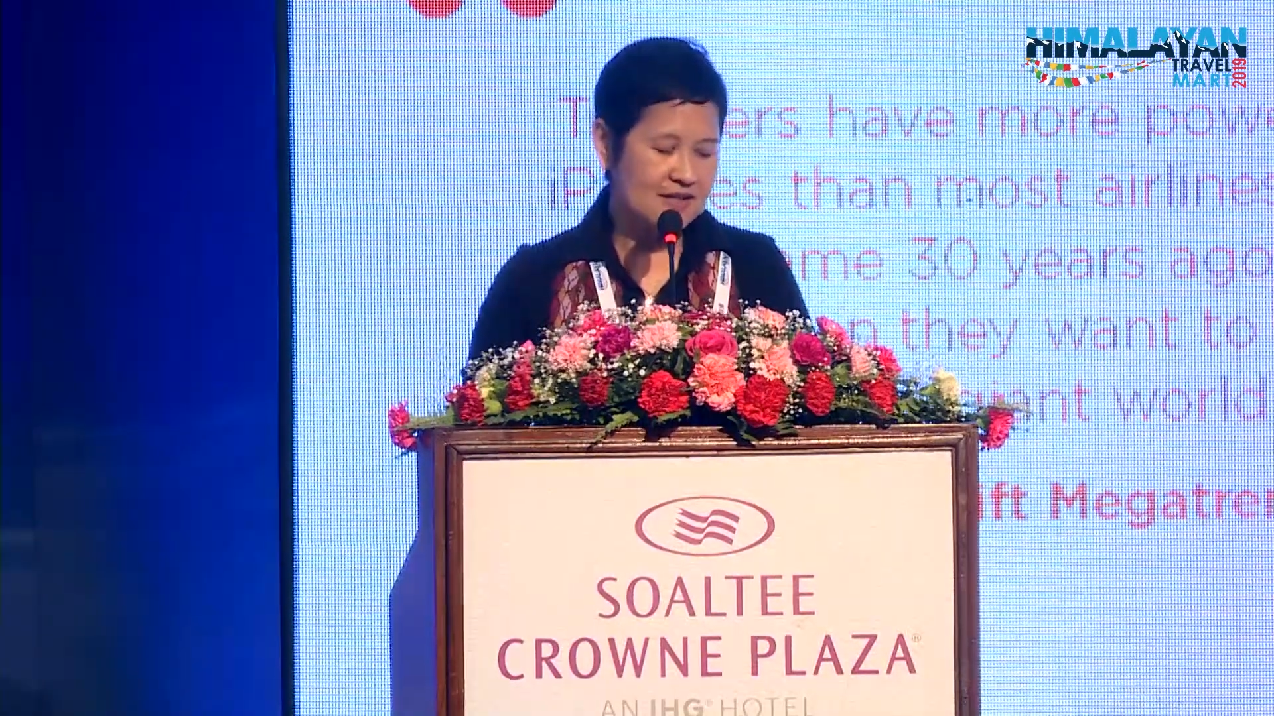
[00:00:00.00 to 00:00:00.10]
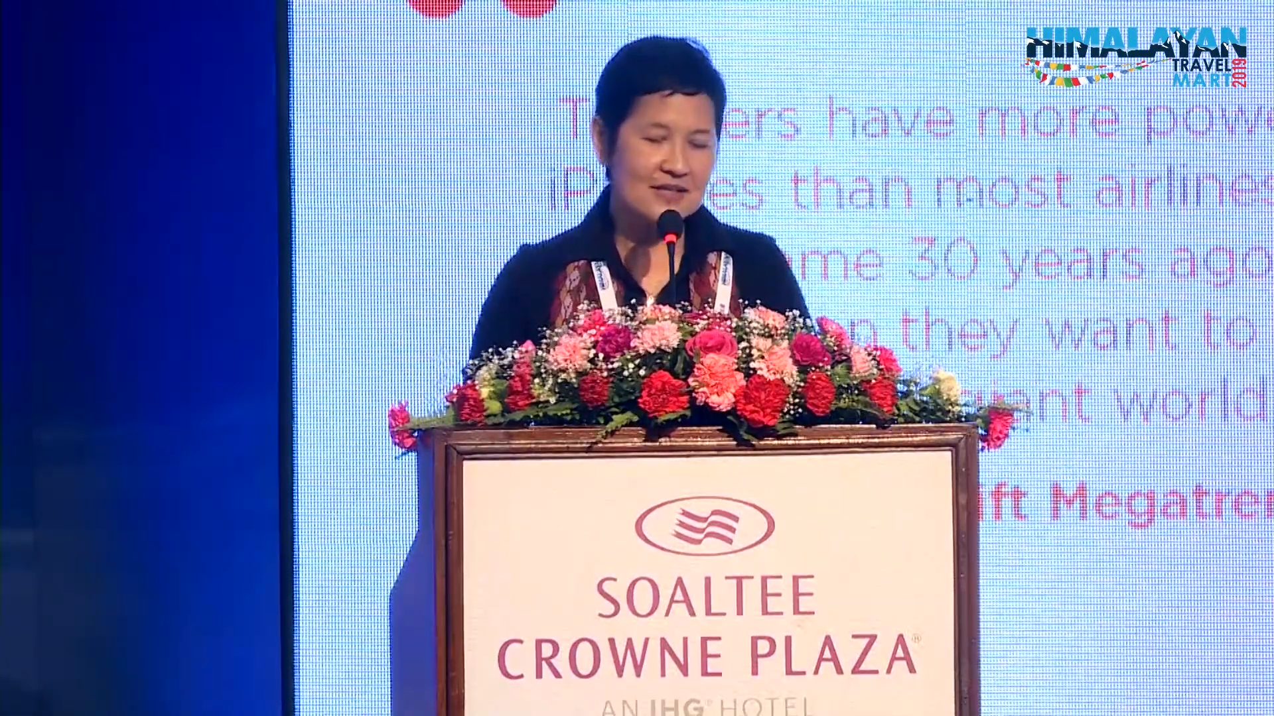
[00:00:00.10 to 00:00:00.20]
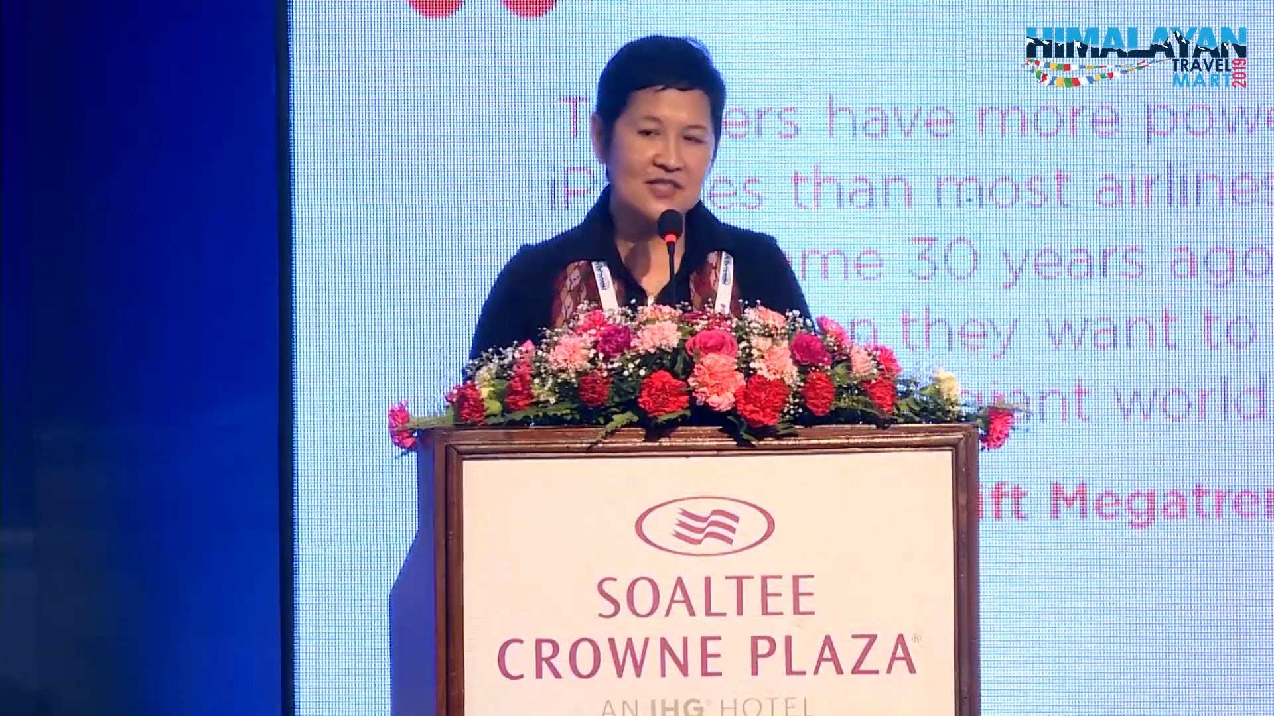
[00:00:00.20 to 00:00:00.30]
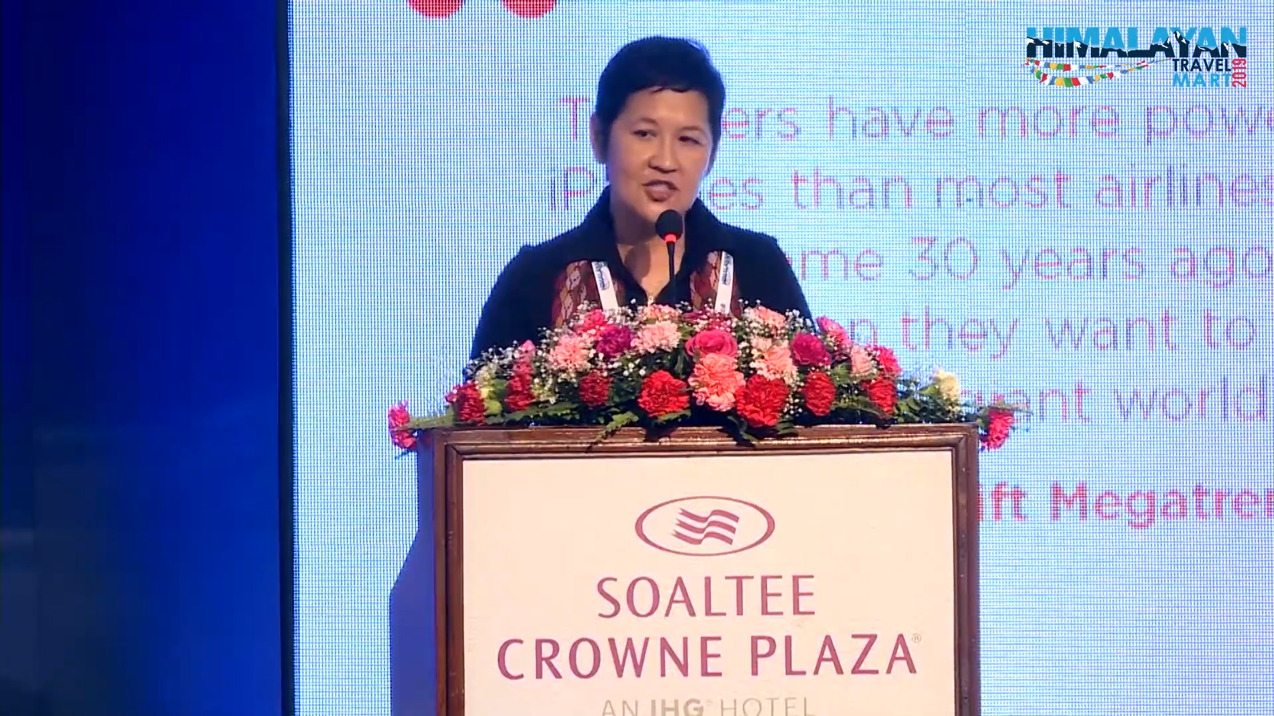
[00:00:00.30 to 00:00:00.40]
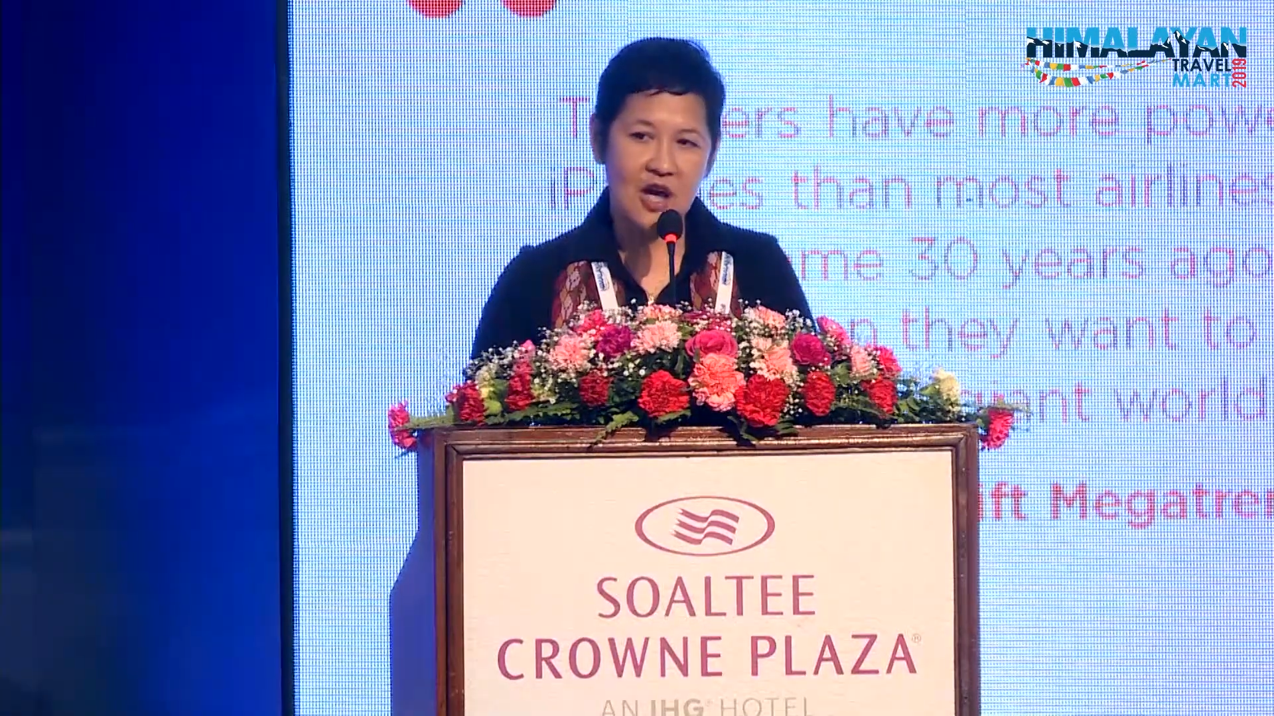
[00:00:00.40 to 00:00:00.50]

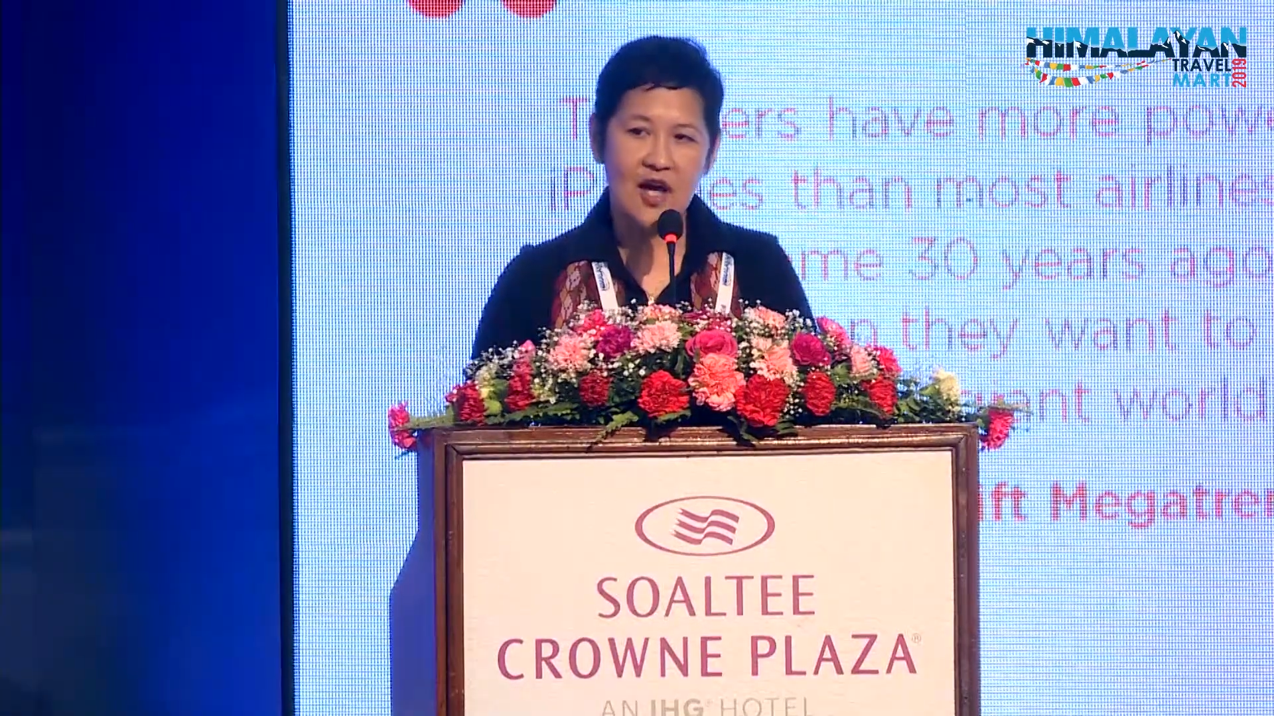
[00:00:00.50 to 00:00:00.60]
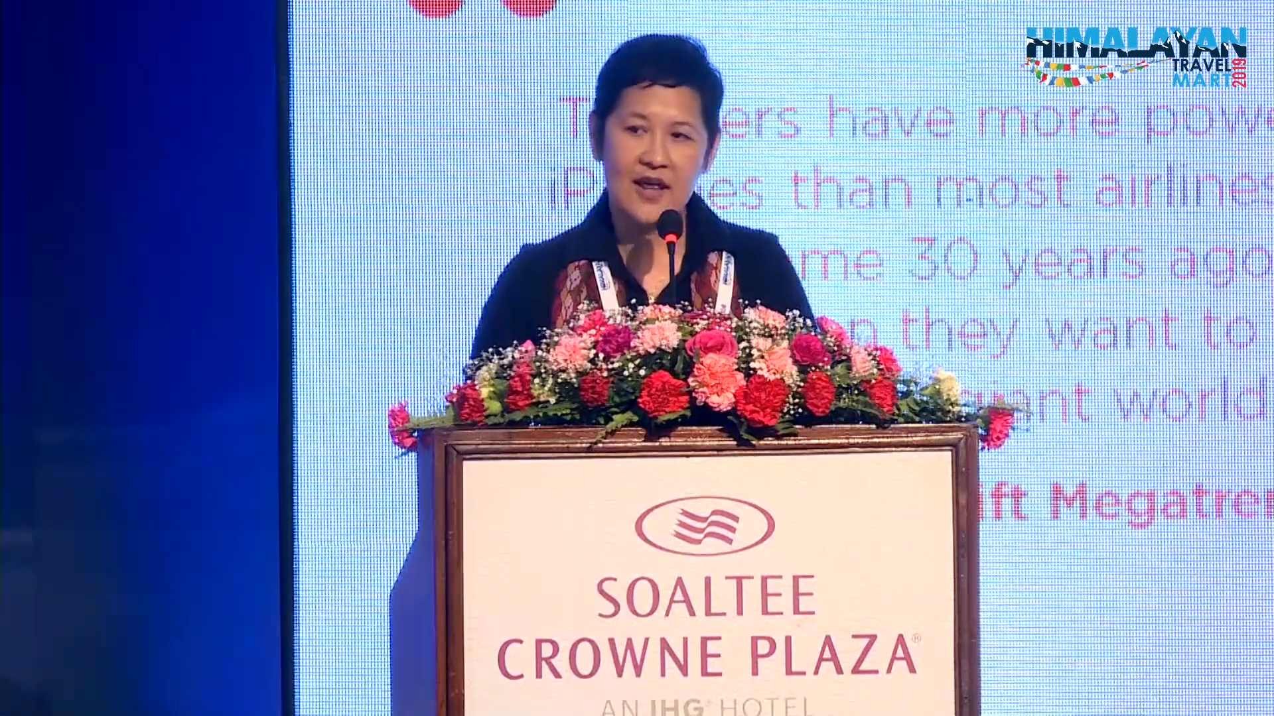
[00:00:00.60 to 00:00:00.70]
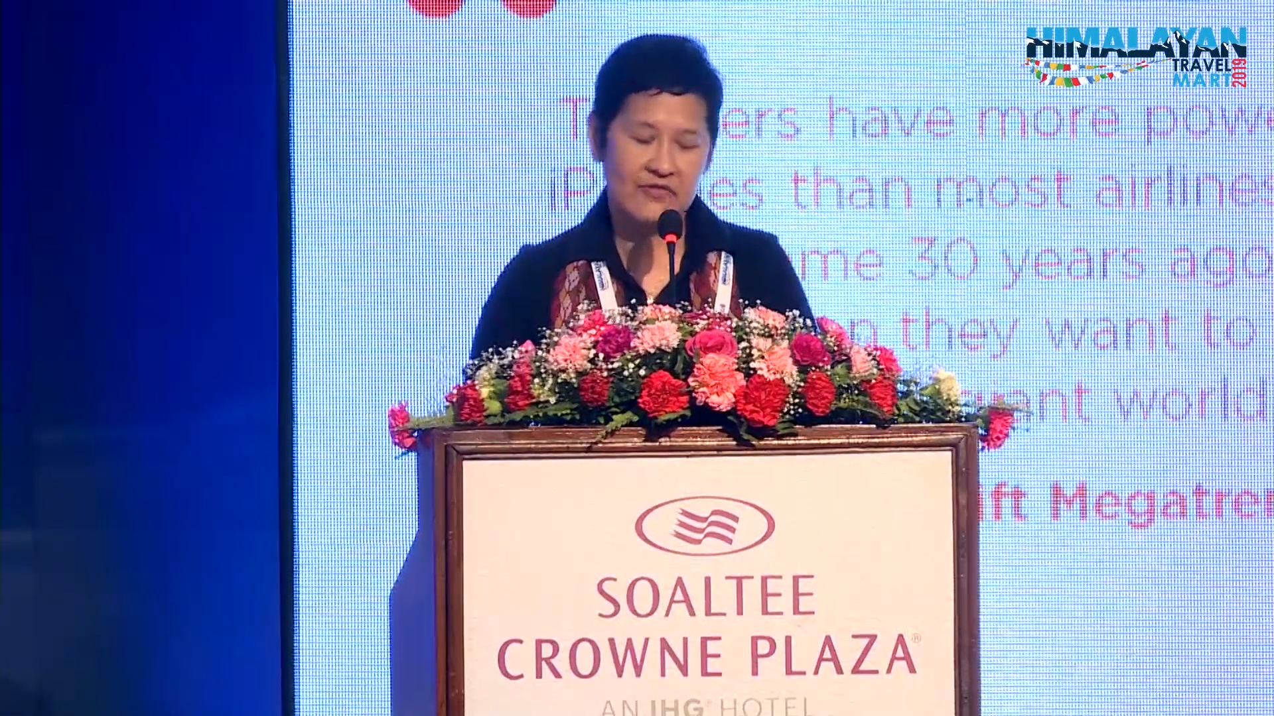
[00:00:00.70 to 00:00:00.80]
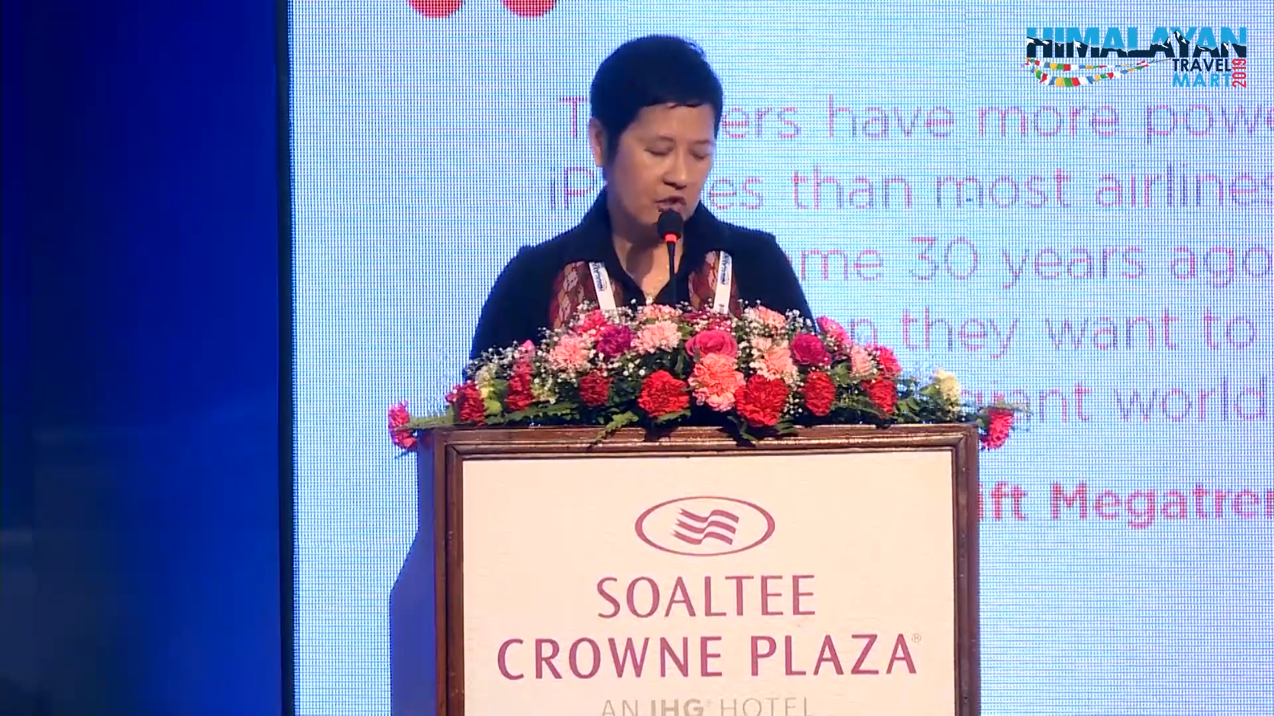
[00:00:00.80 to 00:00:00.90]
does not have